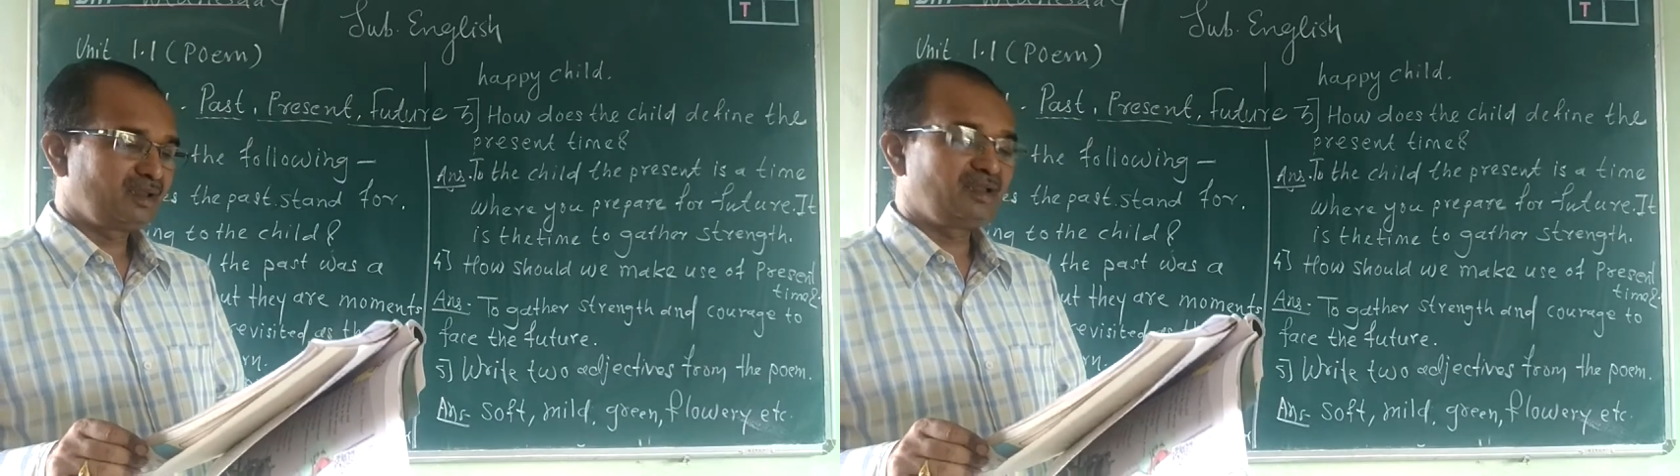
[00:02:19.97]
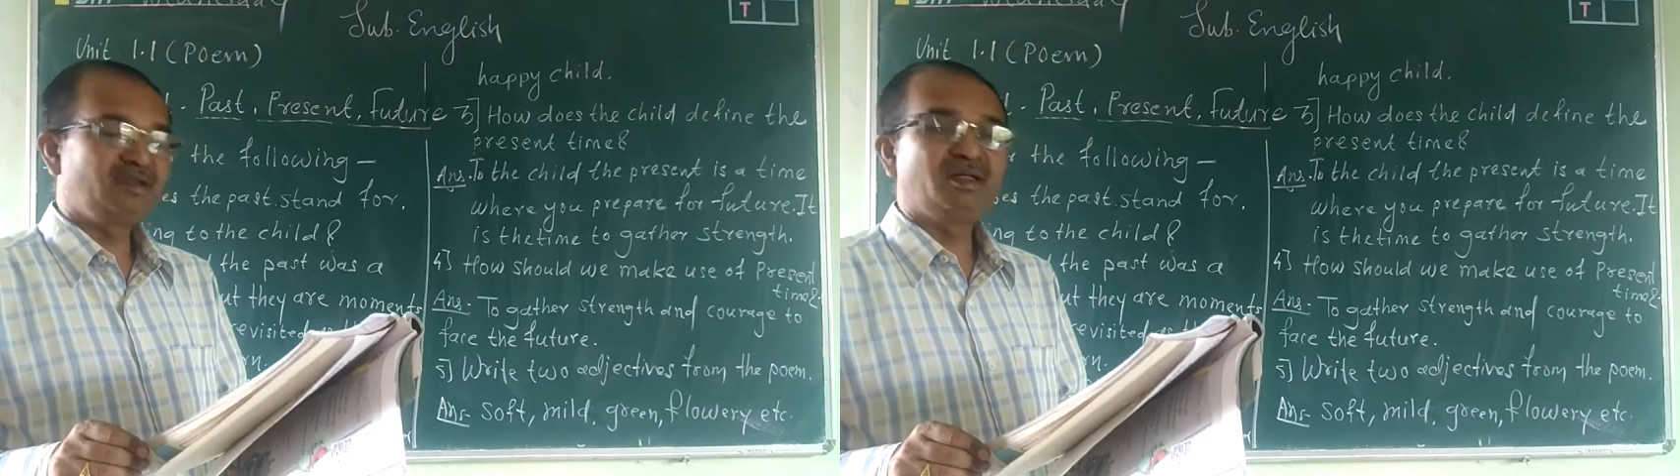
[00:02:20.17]

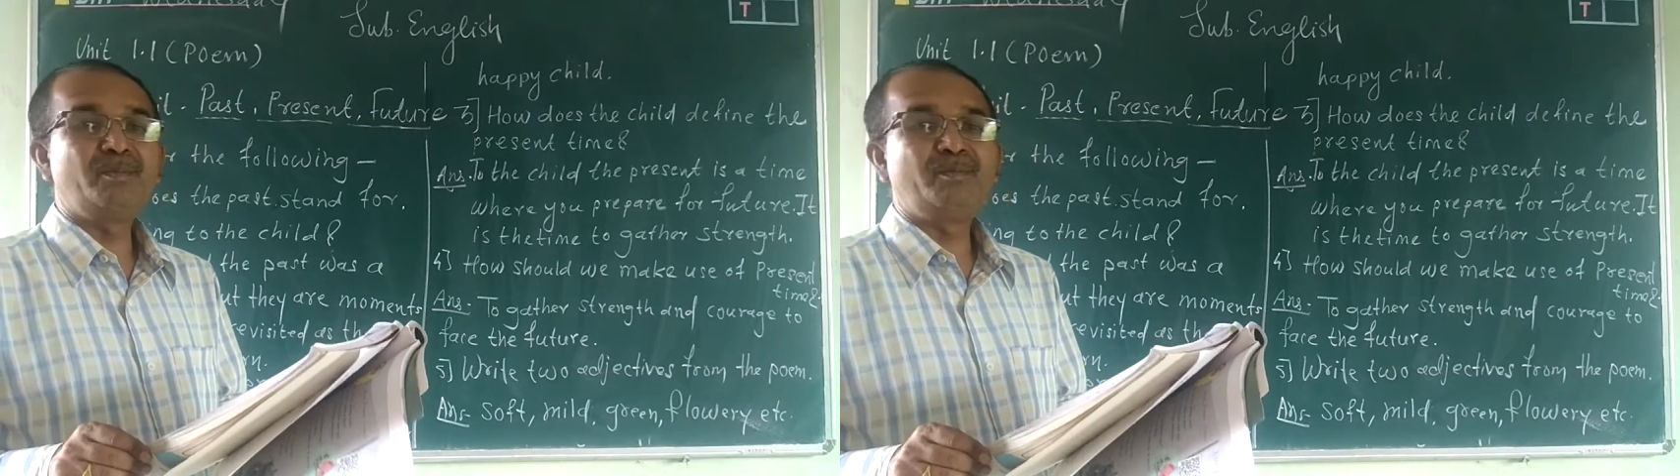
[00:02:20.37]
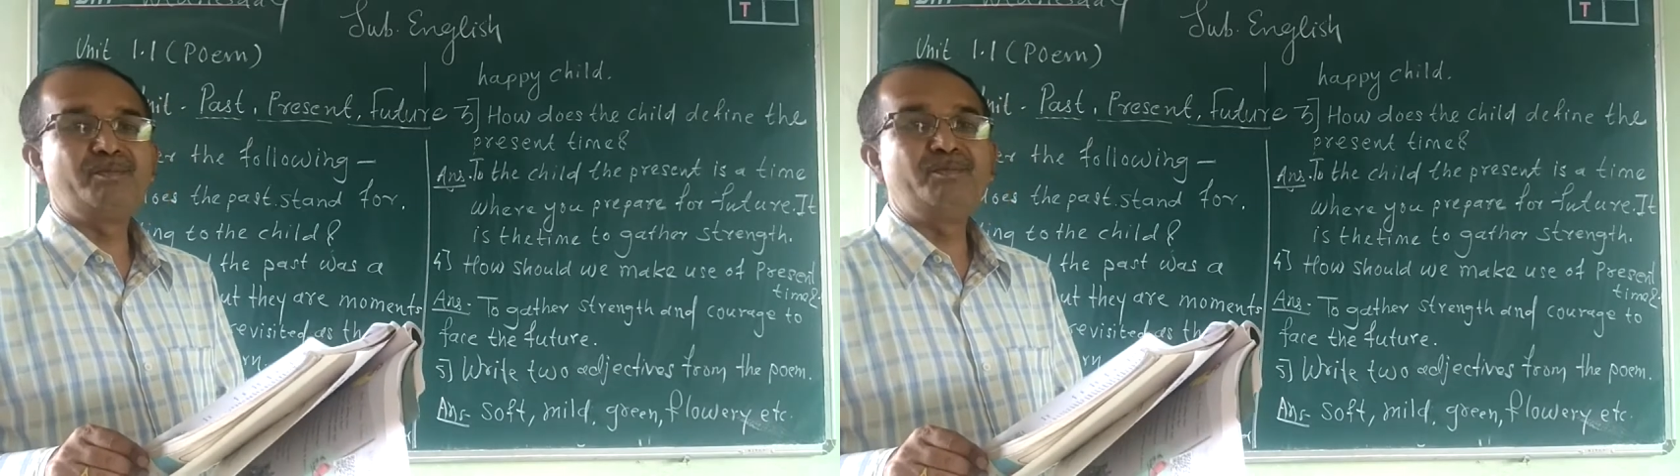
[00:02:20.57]
in
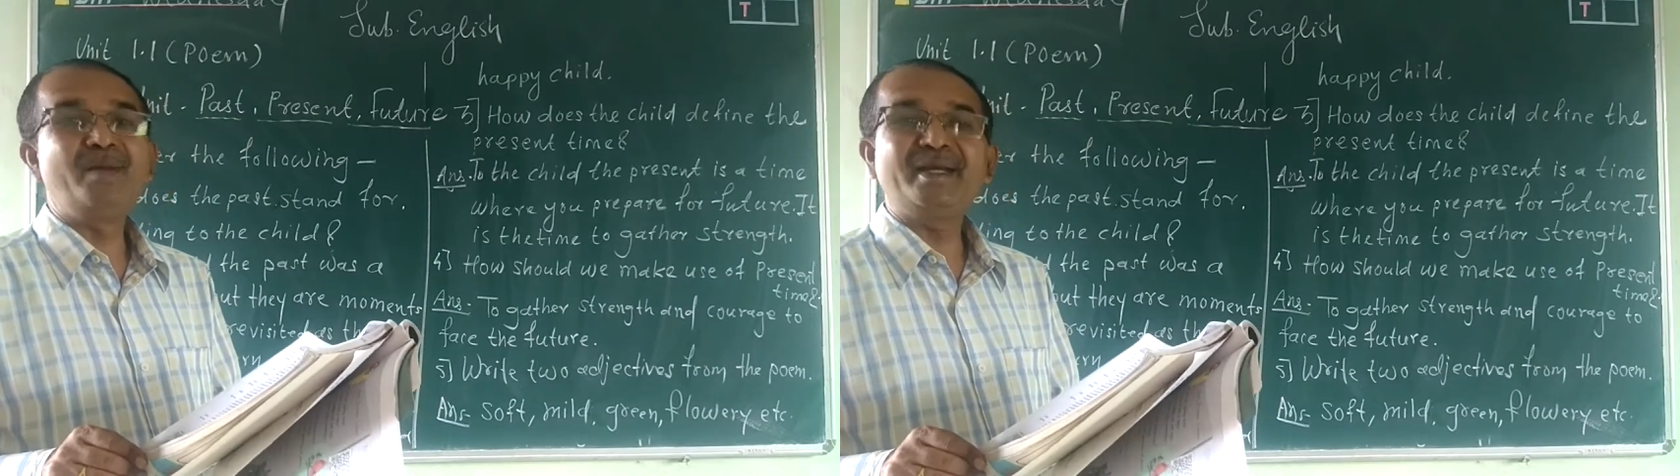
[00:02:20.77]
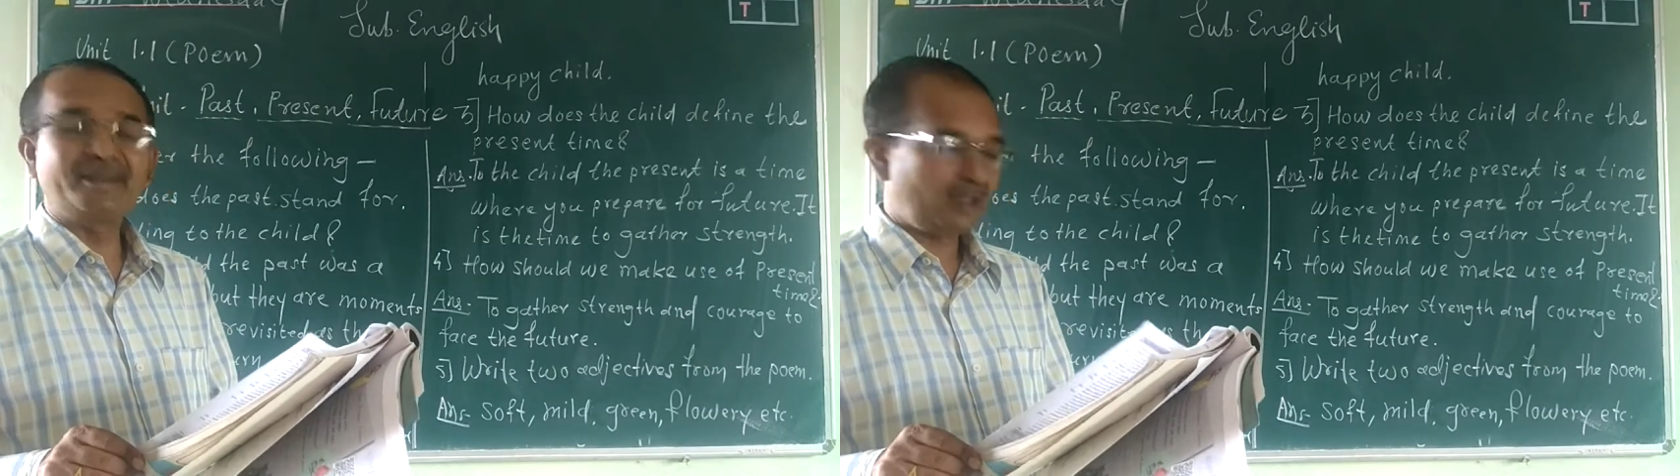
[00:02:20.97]
the
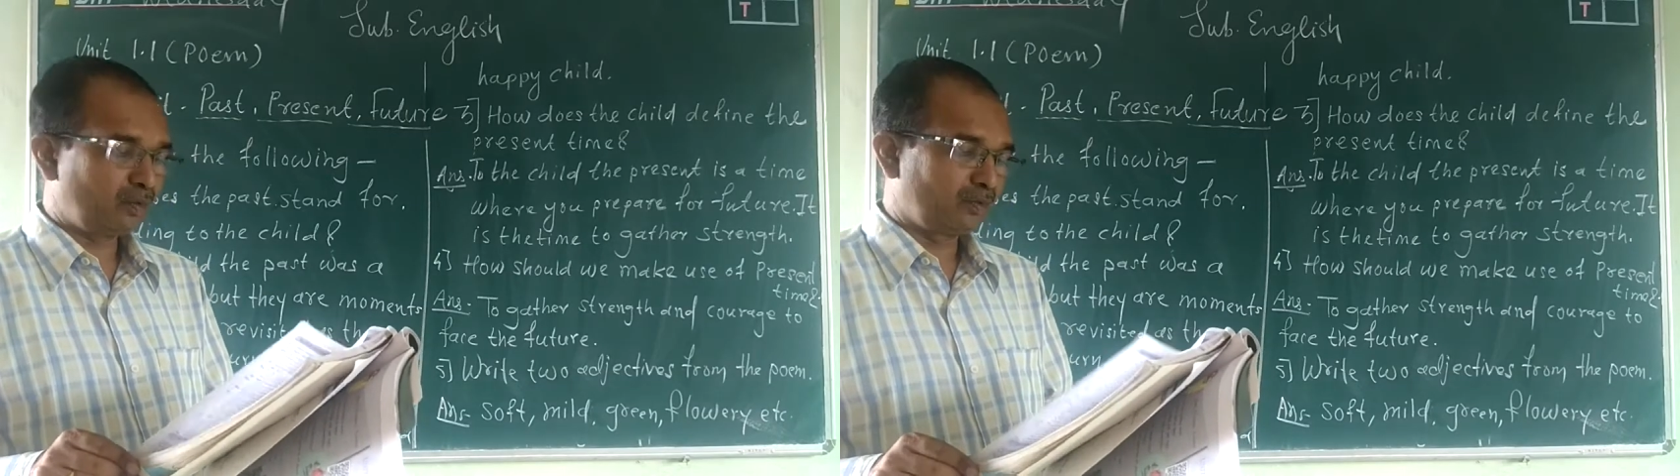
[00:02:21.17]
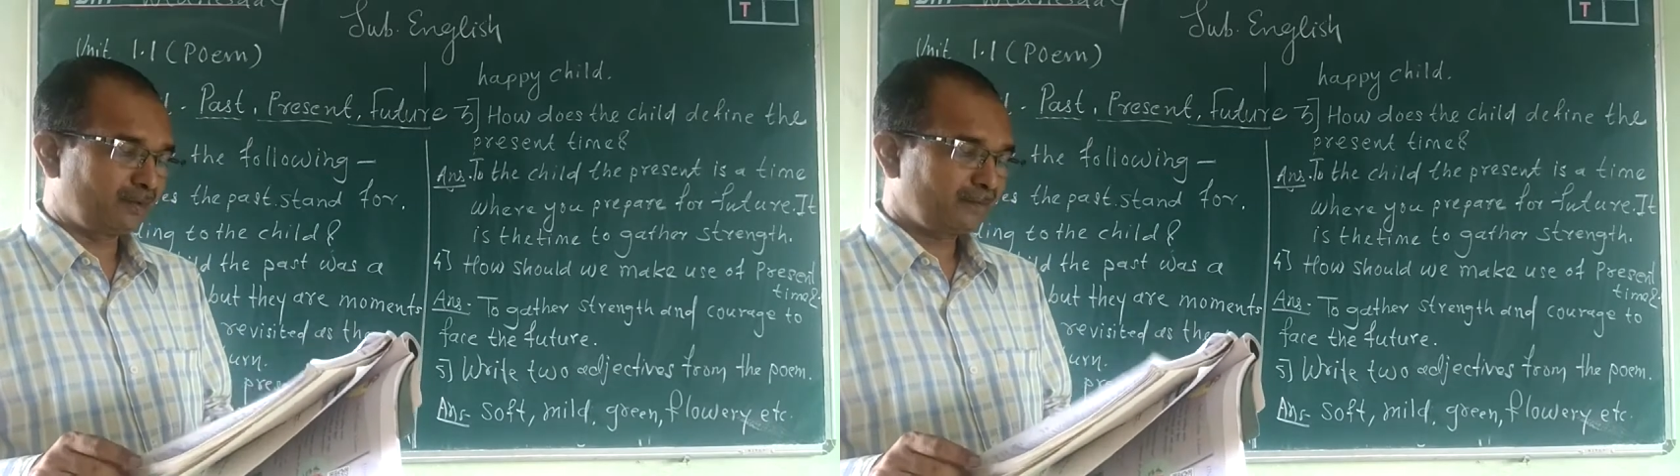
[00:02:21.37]
background.